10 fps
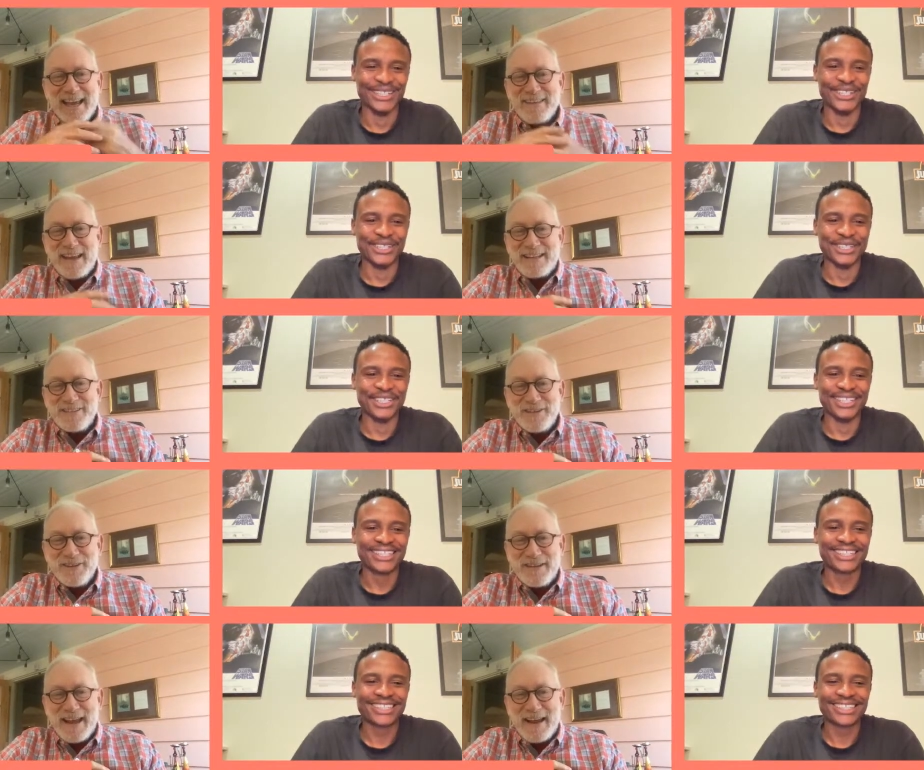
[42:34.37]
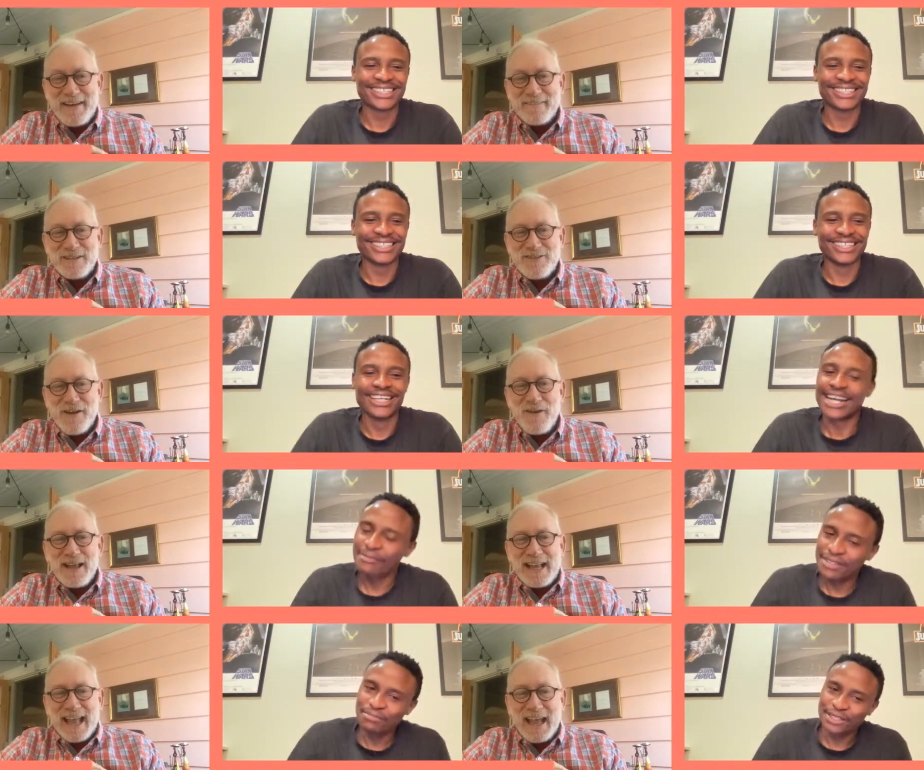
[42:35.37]
Speaker 1: in, into your name. Let me try.
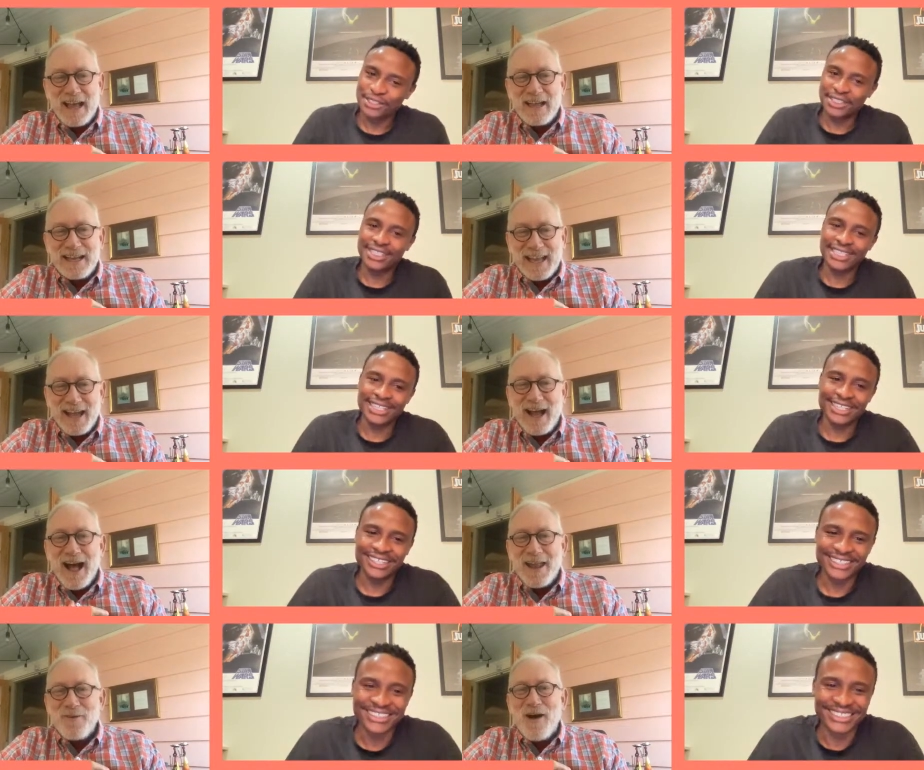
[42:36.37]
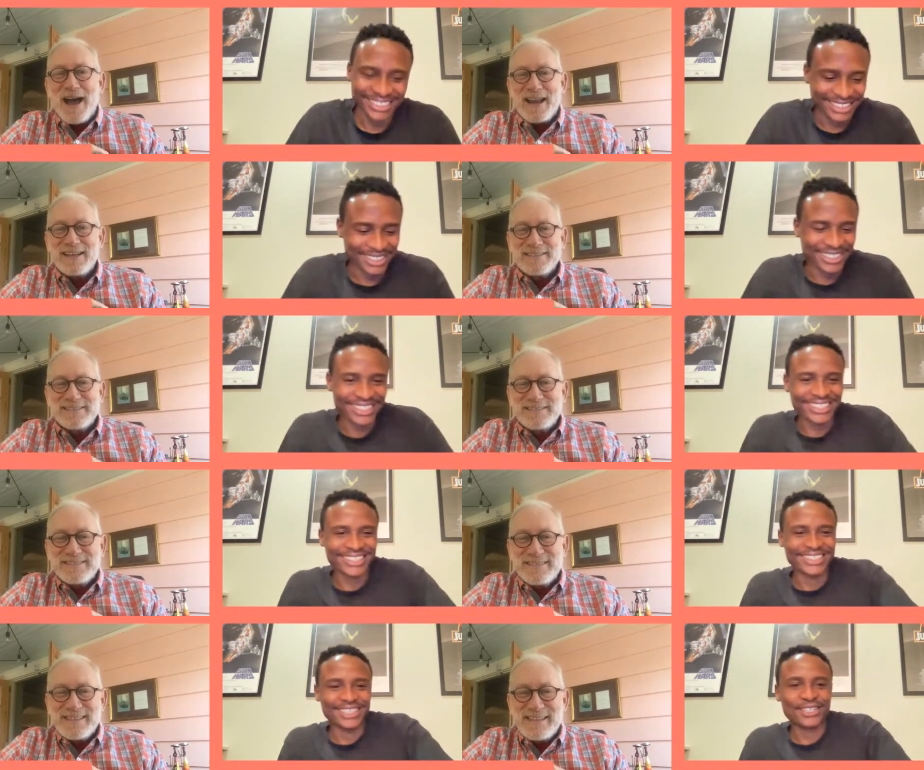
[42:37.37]
But you did it there. Olala.
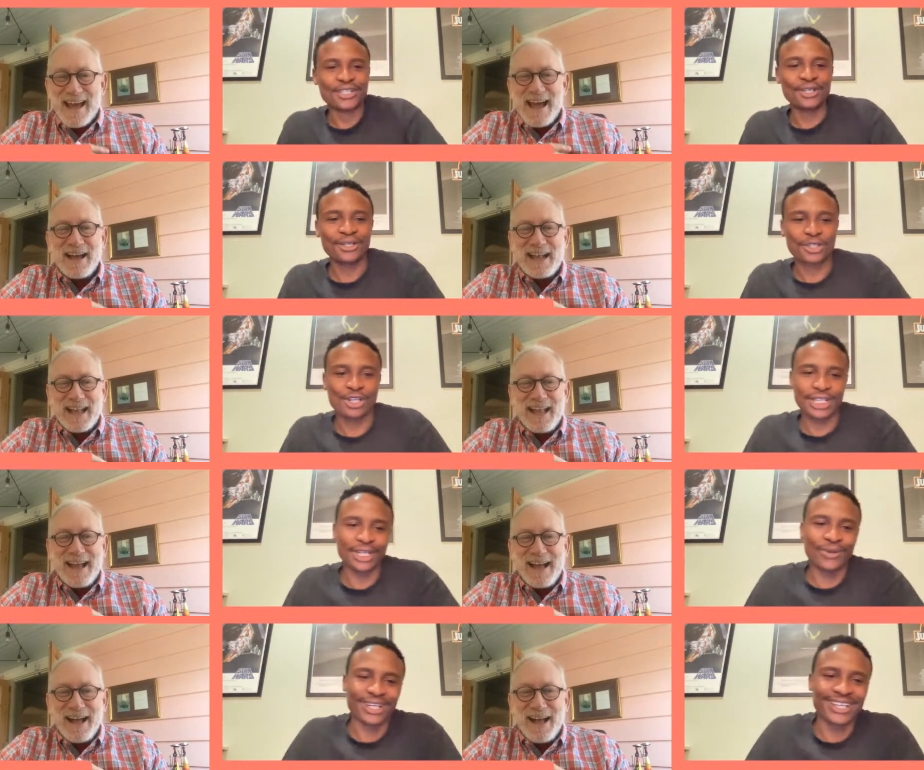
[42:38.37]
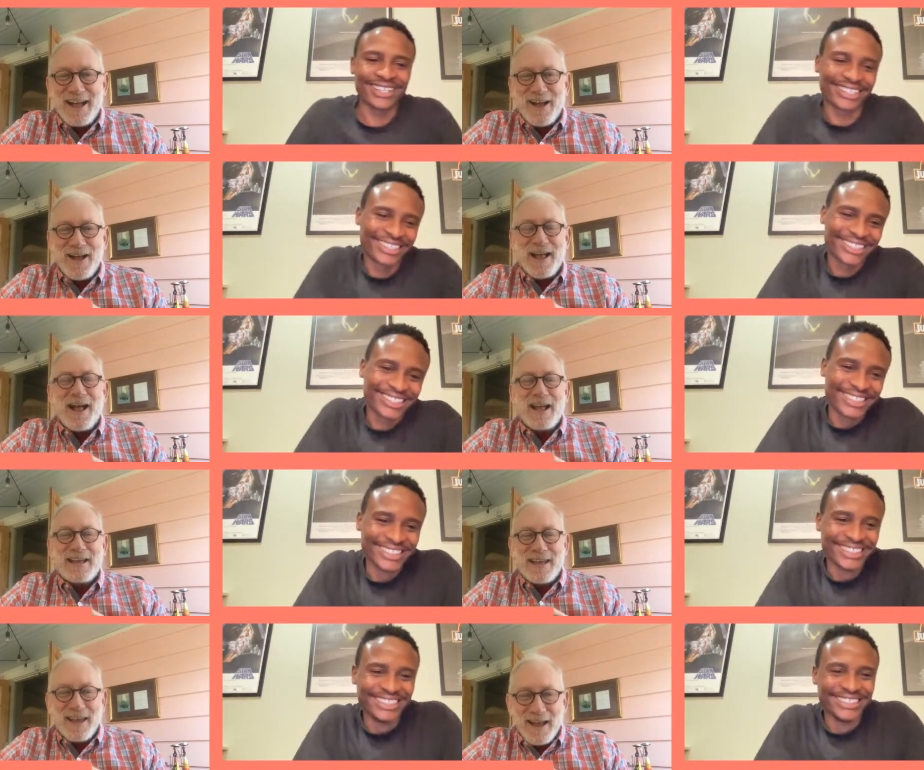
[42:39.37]
Speaker 2: Oh, Olelwa, yeah.
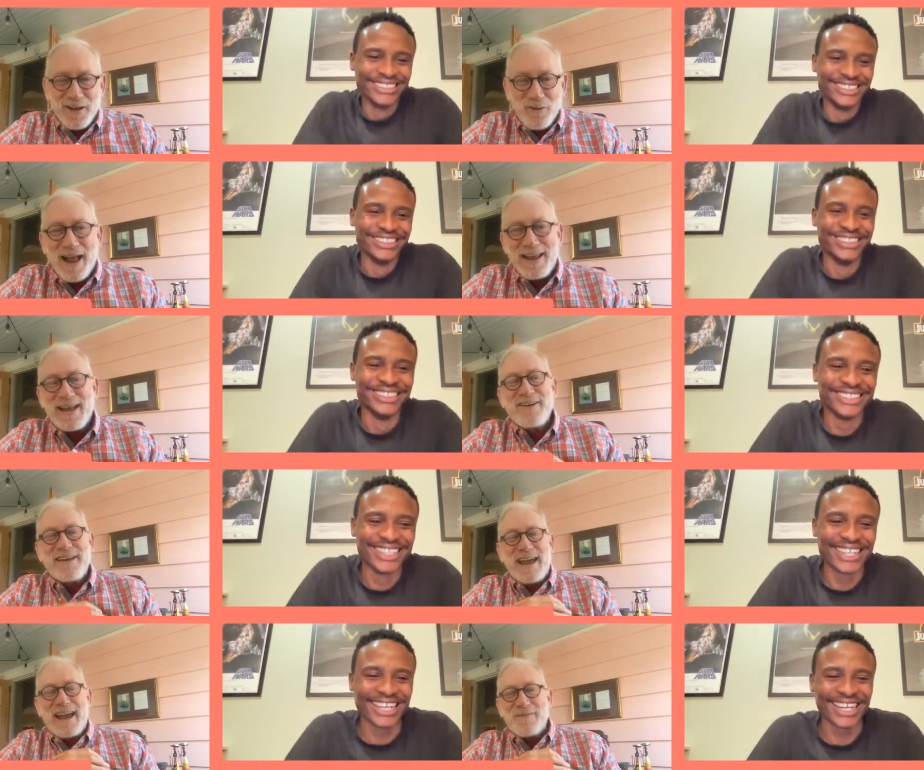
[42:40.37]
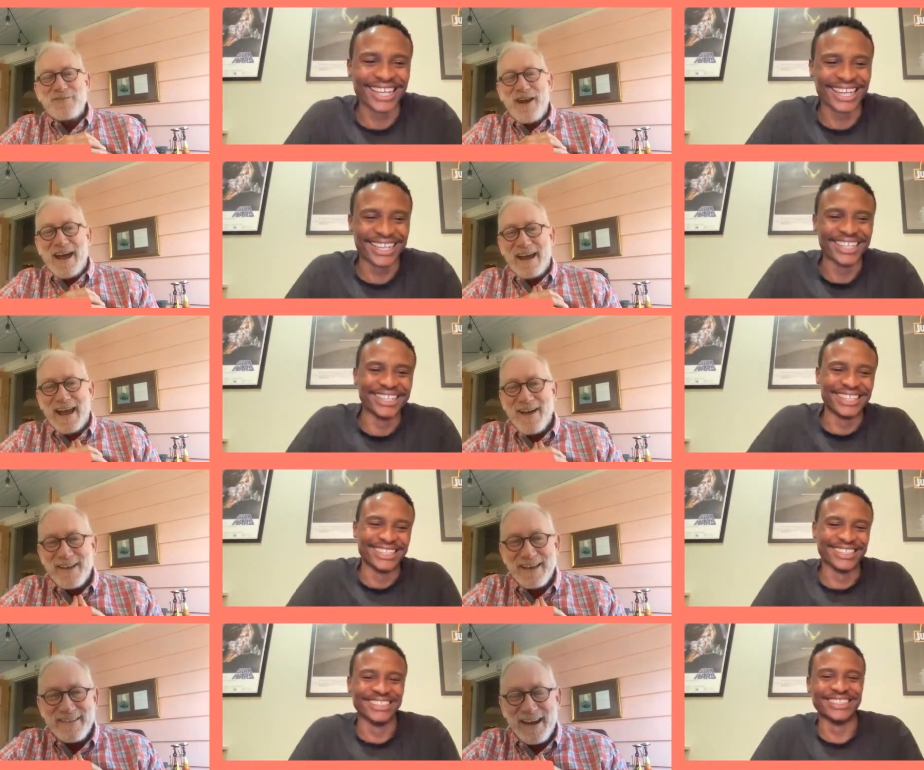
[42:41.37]
Speaker 1: Olala. Okay, I'm trying. I'll
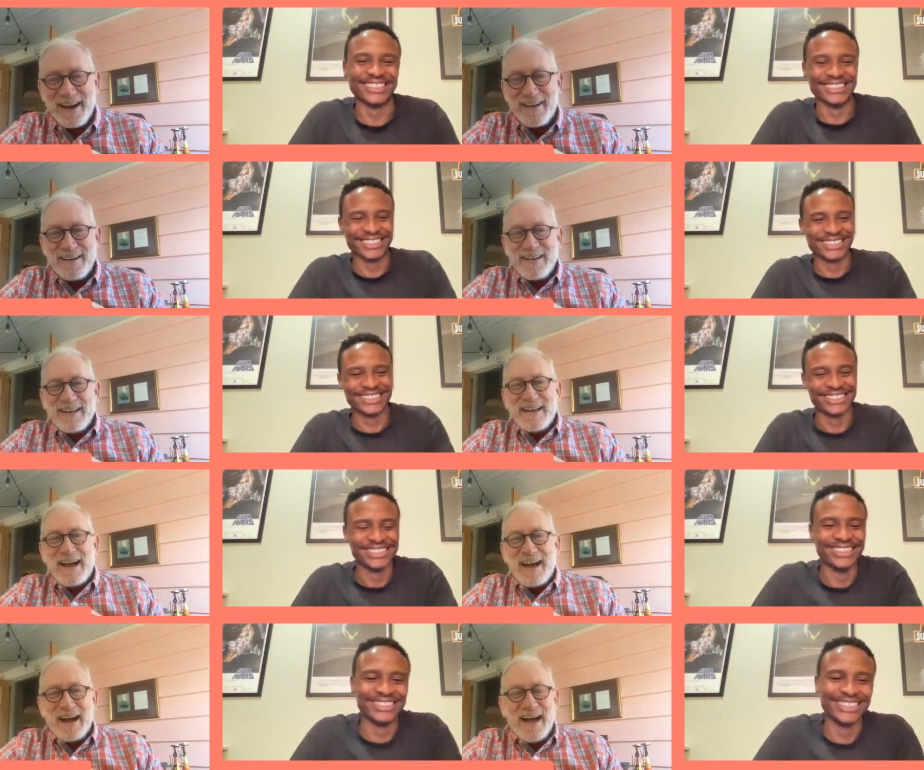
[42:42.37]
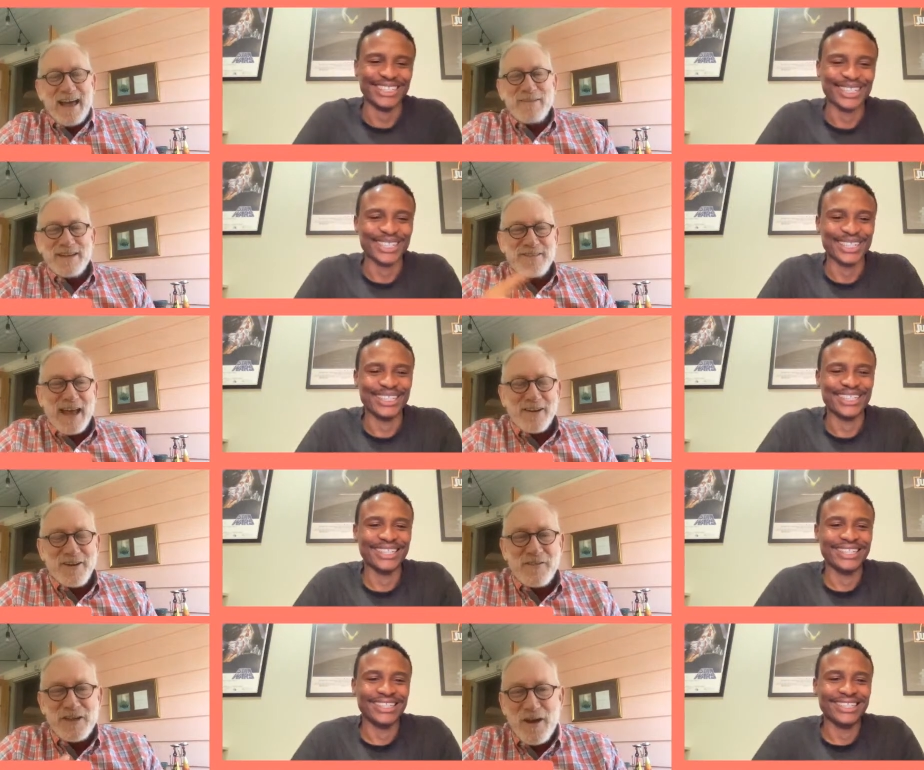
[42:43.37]
get there. Uh, and just I don't
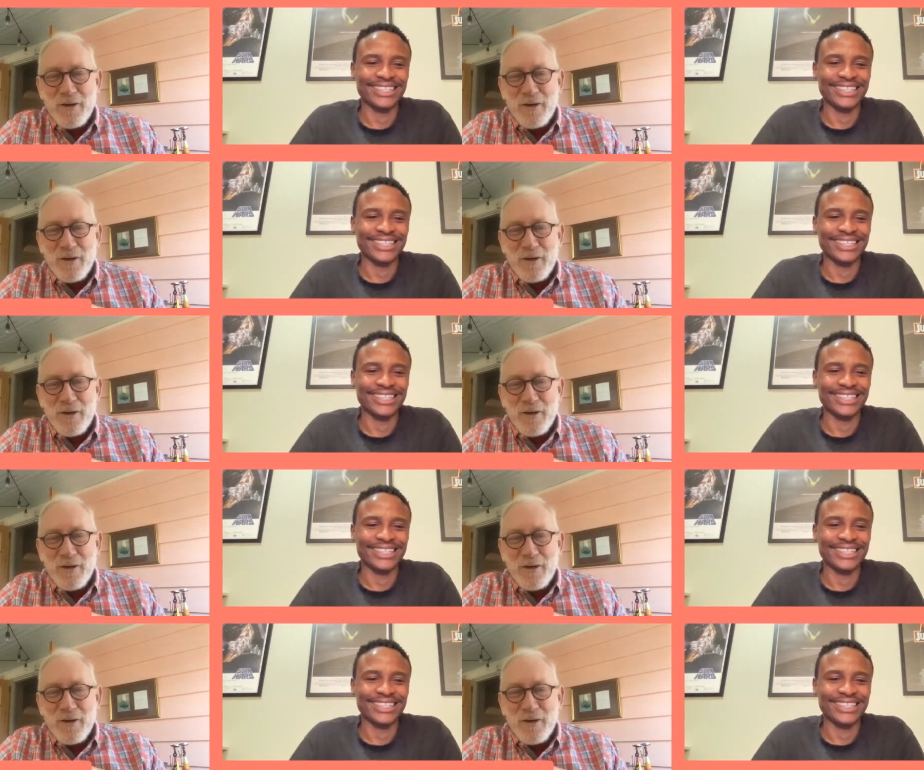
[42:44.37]
know if you know